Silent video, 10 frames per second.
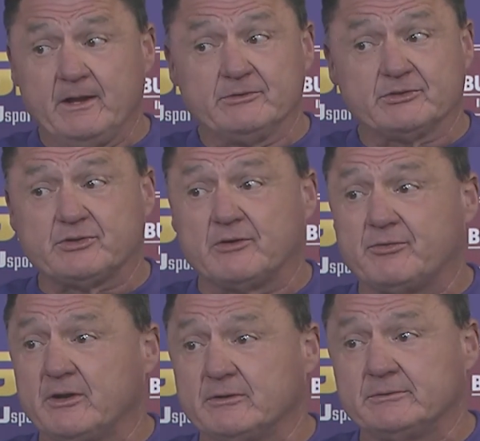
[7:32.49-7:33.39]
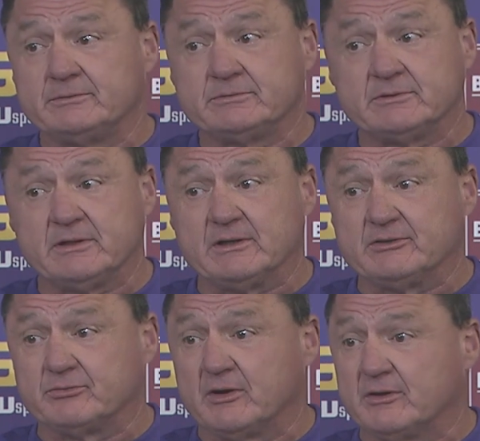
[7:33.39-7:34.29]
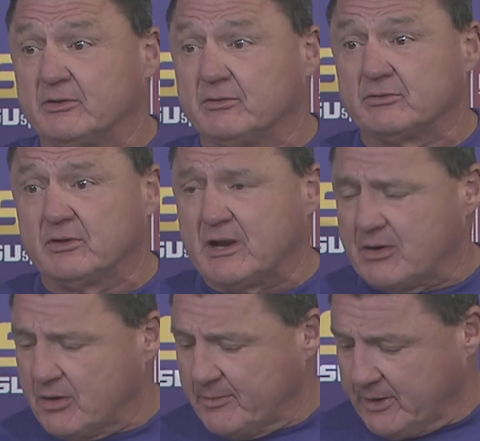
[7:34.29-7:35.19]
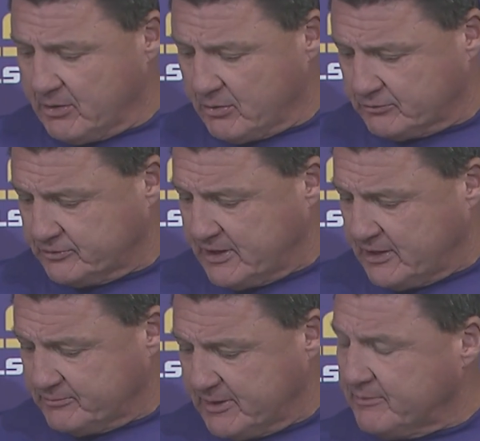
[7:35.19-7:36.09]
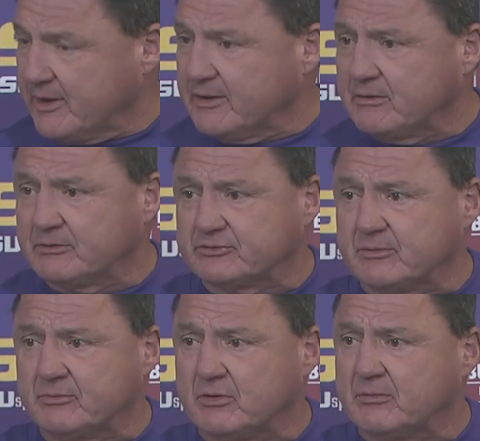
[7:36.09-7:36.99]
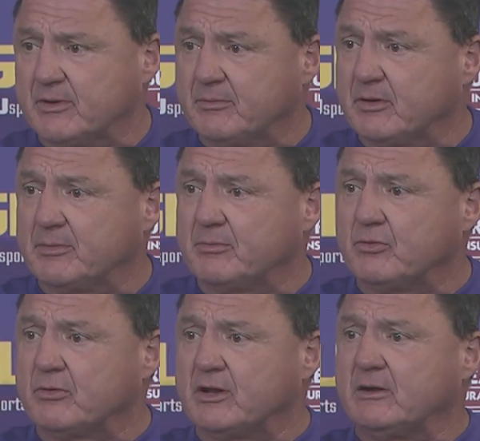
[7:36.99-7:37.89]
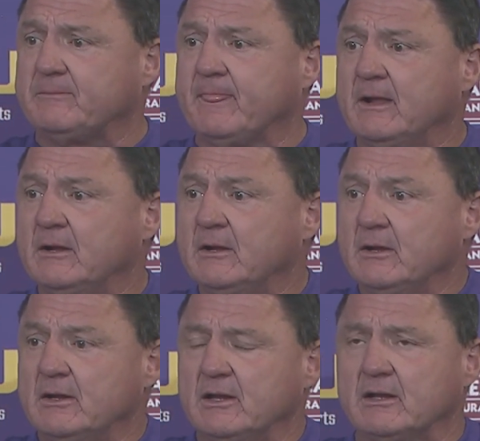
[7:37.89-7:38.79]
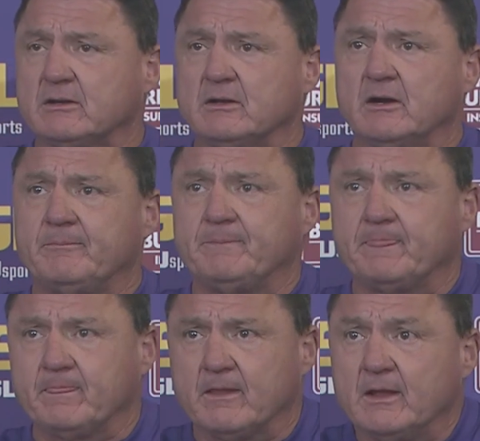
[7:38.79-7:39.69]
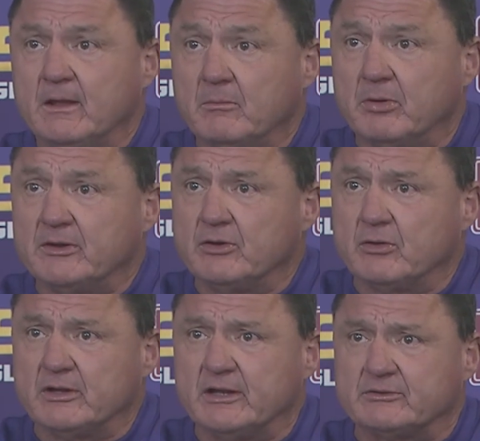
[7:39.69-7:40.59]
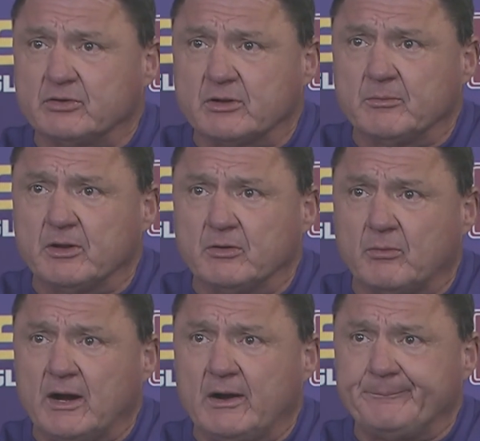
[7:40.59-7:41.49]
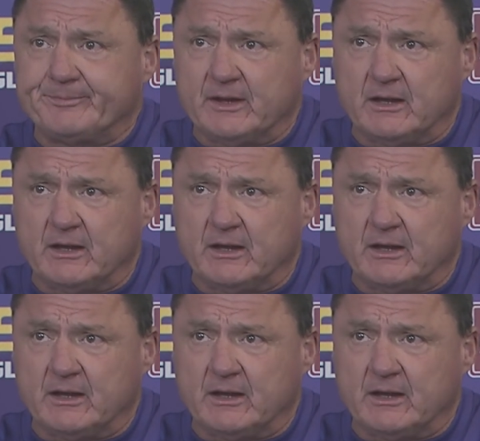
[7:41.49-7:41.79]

He's a tough runner, and he's really doing good. I don't know how many yards he has, maybe 800 something yards, maybe a little bit more now. But, you know, it took him a little while.